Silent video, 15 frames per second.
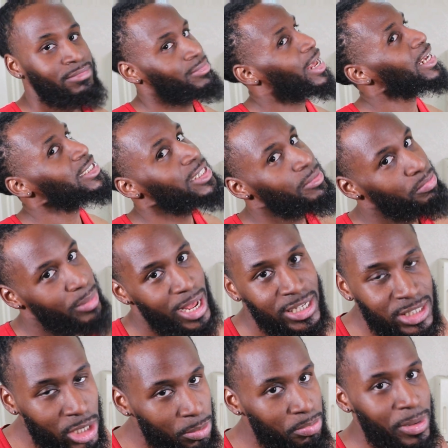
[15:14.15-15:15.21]
That's
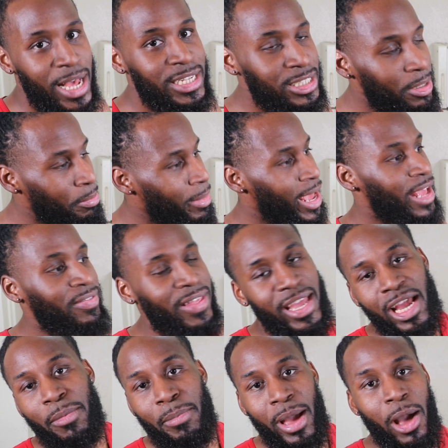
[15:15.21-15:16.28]
the main
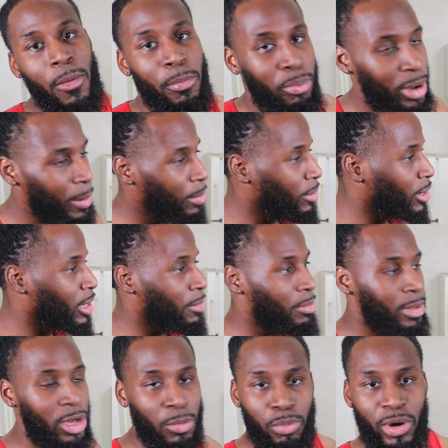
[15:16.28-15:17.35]
thing about prepping and
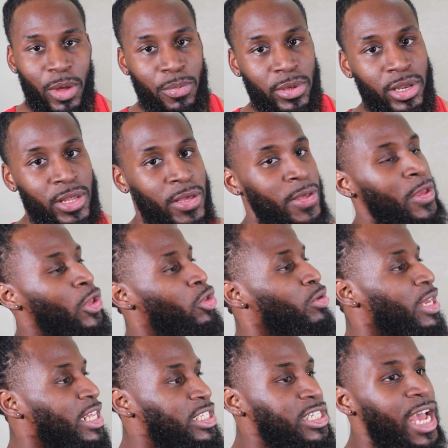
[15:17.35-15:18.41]
meal prepping. You
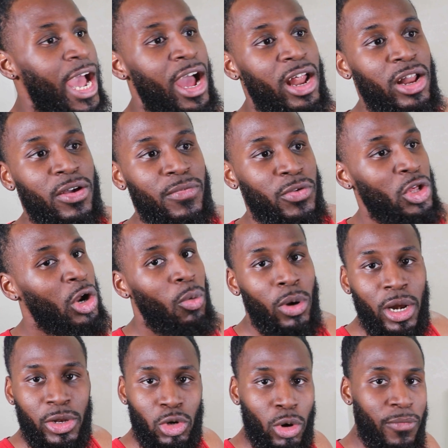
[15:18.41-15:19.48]
get tired of, you don't
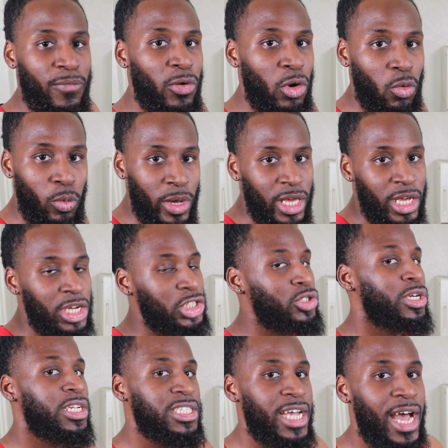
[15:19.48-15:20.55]
want to do it for a week because you
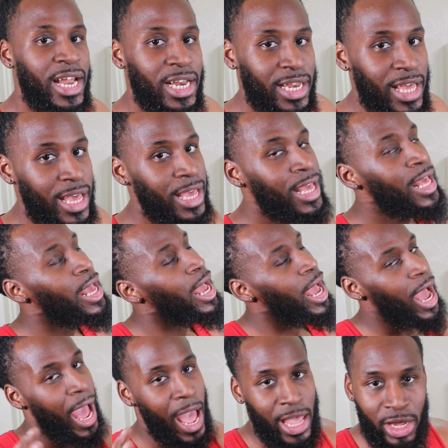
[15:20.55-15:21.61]
get tired of that.
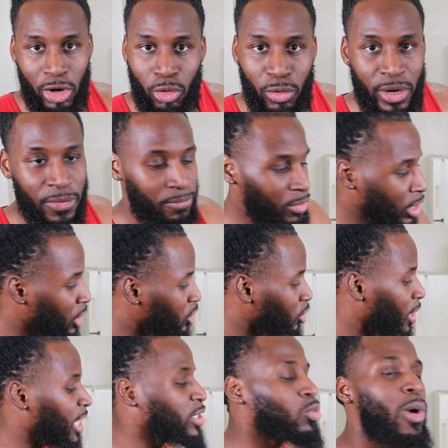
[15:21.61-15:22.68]
I agree. So
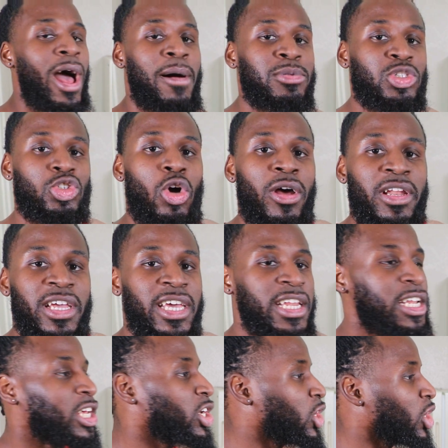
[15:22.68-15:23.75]
that's why I'm starting to get
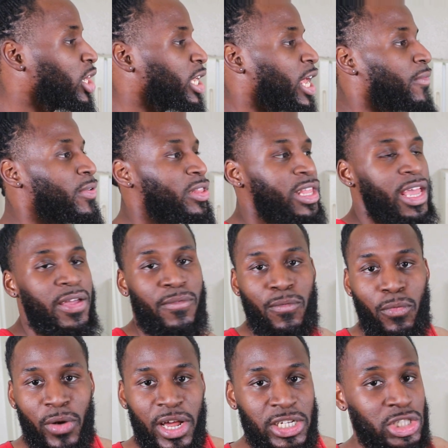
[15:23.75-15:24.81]
into cooking everything
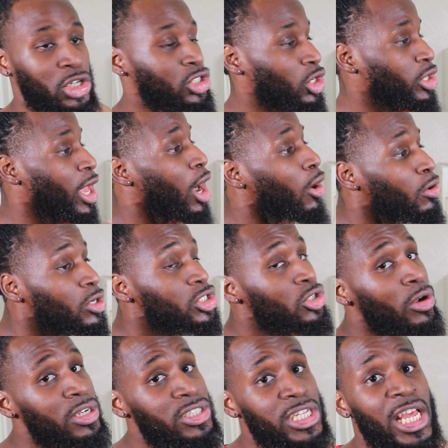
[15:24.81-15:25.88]
fresh. So y'all gonna
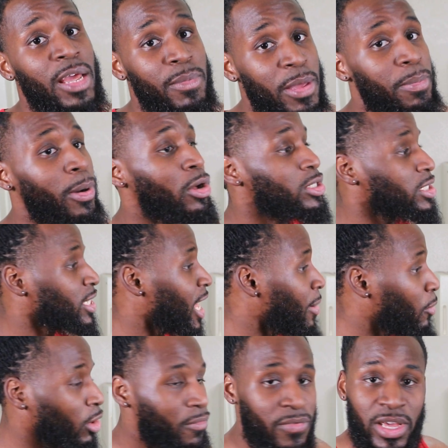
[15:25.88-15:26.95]
start seeing me post a lot
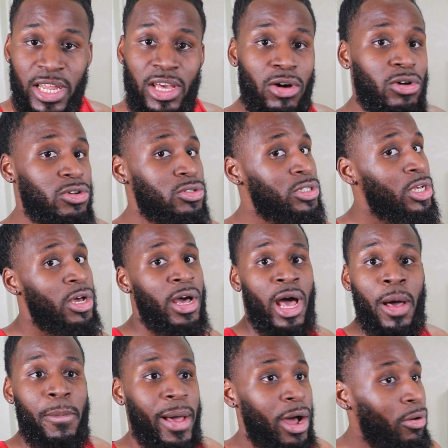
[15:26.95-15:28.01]
more videos
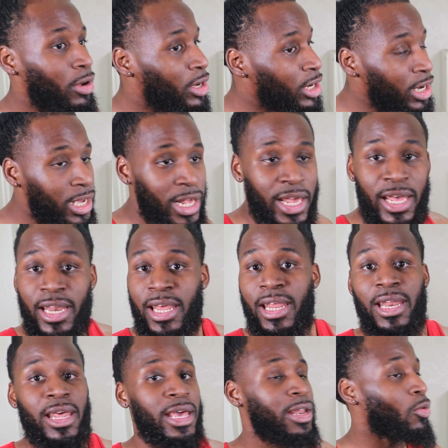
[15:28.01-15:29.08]
about cooking
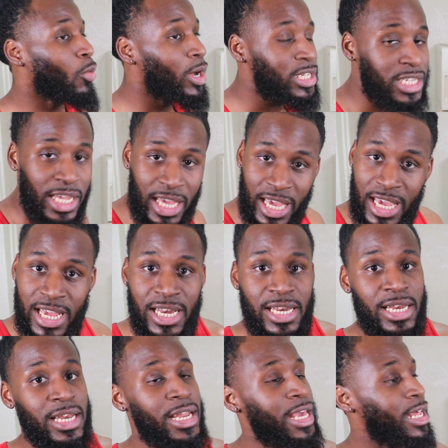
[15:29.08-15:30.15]
and what to eat
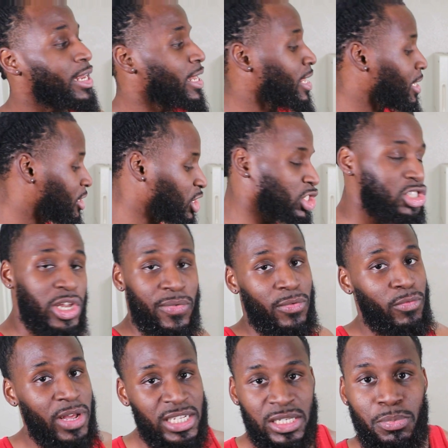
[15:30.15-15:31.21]
and just
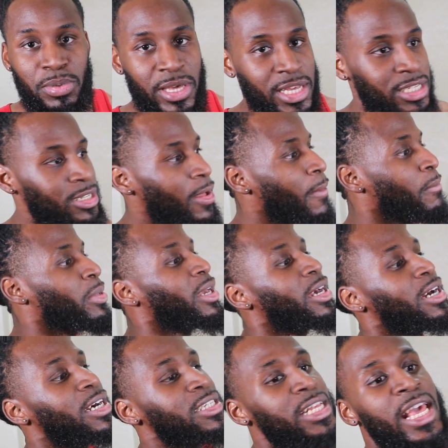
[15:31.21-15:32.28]
different recipes,
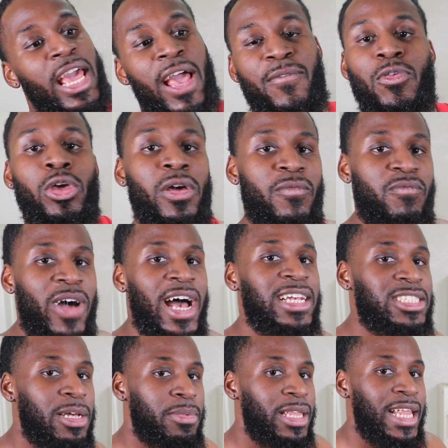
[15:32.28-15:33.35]
because if you can find
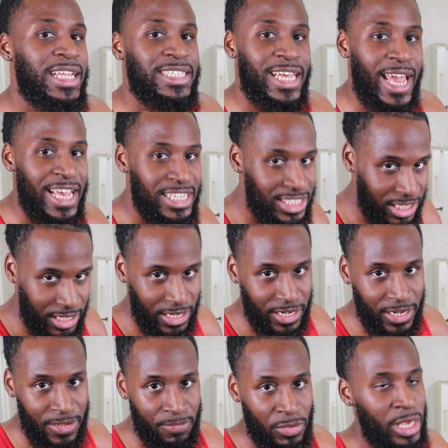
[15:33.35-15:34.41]
something that tastes
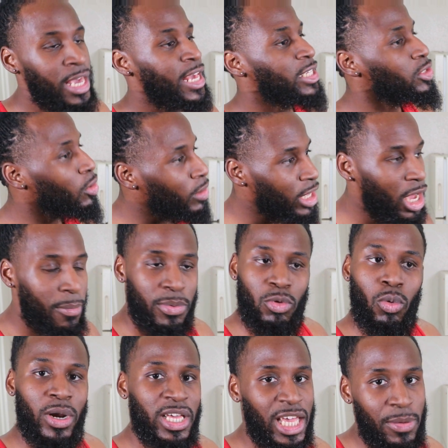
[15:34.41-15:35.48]
good, it's gonna help you
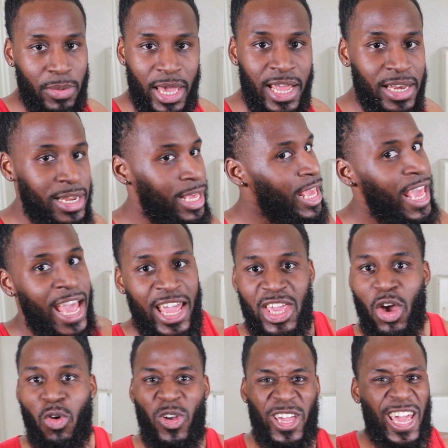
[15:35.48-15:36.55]
want to keep eating it, and
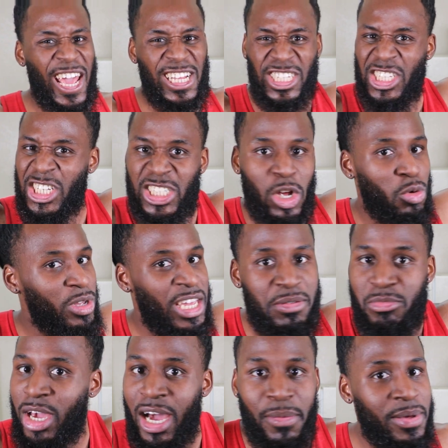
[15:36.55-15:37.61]
your gains is just gonna
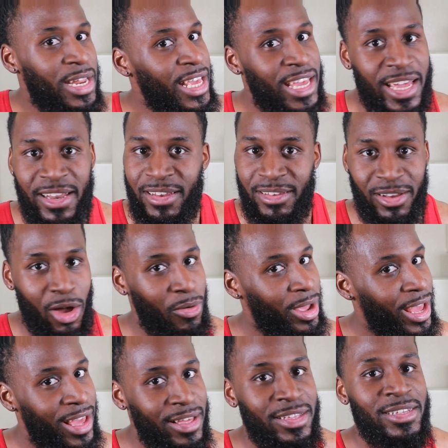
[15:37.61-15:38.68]
keep coming in.
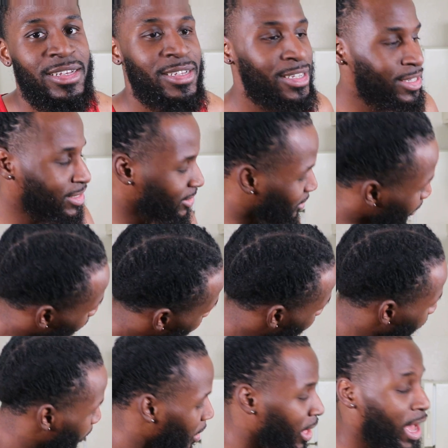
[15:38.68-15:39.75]
Okay?
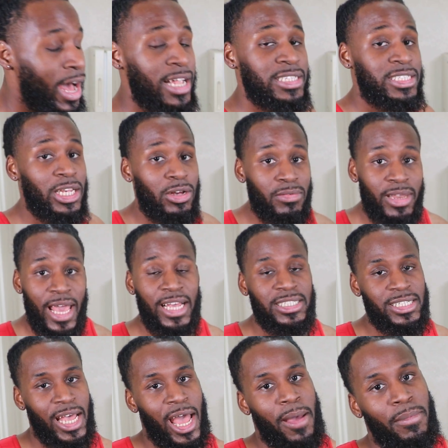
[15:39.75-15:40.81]
So until
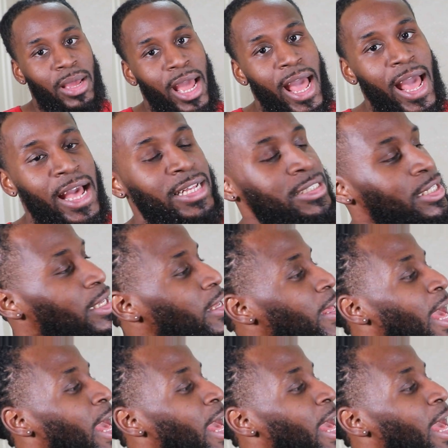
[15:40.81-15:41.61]
next time, guys,